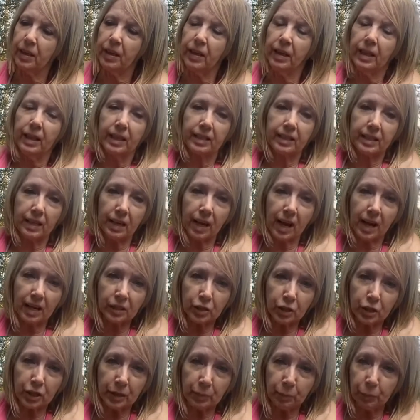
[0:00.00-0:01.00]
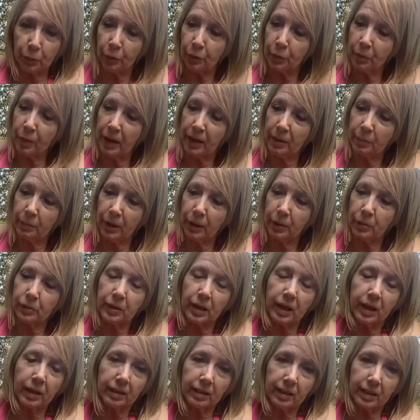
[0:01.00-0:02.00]
It's a lot cheaper to make bows
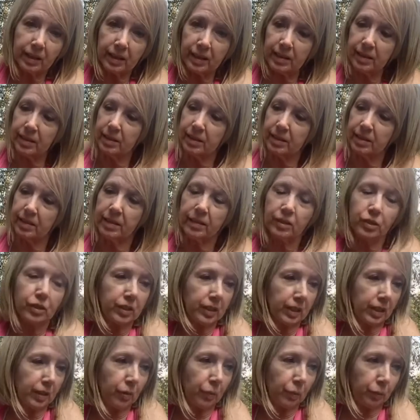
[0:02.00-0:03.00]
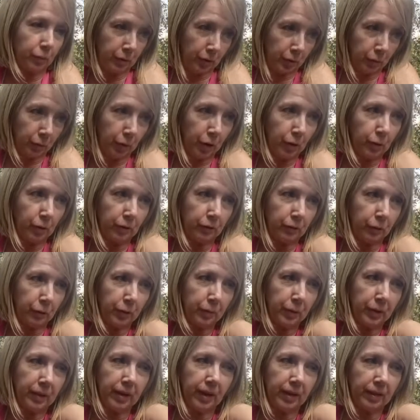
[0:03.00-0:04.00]
like this. Just get a roll of
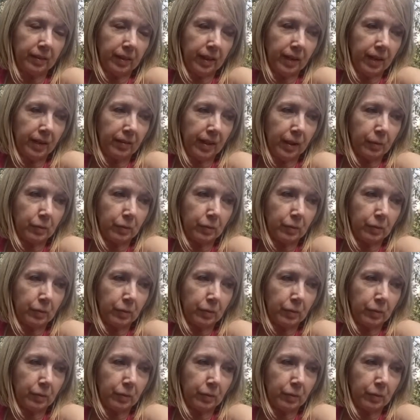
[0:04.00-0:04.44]
ribbon like that. That was